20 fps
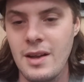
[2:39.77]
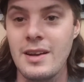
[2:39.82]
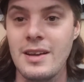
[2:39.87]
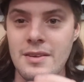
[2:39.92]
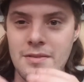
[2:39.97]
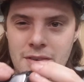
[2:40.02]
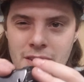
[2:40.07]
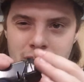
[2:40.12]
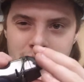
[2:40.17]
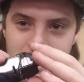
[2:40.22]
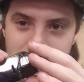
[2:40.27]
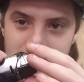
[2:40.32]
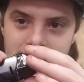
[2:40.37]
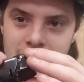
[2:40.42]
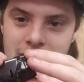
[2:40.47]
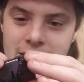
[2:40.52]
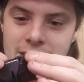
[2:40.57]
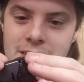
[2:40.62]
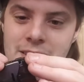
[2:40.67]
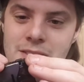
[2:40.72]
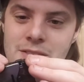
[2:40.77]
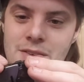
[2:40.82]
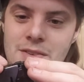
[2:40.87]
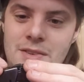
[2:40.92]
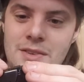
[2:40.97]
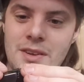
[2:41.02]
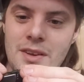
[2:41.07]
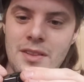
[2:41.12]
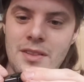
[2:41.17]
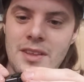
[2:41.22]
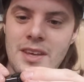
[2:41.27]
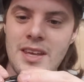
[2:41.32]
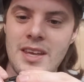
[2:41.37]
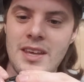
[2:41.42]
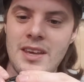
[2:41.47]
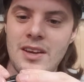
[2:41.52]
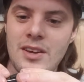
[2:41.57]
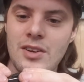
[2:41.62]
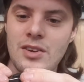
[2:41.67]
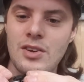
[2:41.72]
If I can click this on
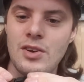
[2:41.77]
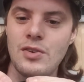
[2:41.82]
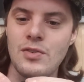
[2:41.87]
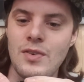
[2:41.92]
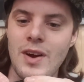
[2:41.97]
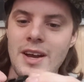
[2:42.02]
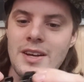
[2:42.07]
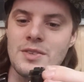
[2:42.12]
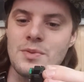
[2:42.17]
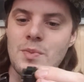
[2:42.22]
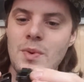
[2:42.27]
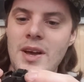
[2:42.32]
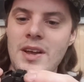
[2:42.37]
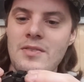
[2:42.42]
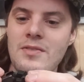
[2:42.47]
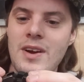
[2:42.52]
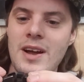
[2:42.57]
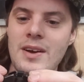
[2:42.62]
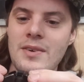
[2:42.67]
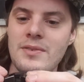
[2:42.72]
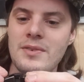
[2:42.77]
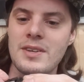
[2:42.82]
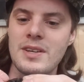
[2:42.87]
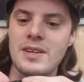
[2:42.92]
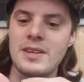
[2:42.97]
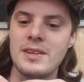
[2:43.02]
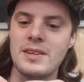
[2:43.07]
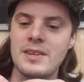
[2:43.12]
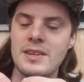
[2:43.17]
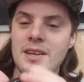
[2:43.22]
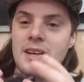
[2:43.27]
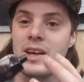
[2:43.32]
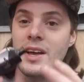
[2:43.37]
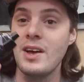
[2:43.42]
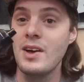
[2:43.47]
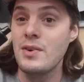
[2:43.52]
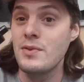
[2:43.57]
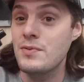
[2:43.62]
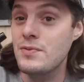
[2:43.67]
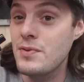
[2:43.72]
the correct way round.
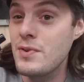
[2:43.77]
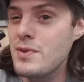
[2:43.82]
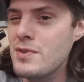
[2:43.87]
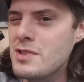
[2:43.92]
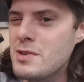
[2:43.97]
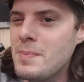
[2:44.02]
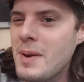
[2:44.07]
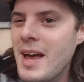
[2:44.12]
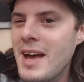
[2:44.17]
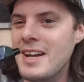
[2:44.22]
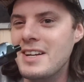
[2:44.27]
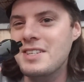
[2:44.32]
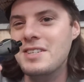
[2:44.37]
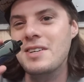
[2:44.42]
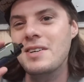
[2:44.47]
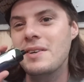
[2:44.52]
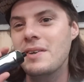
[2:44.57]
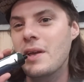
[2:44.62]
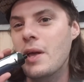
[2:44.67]
Fruit Splash.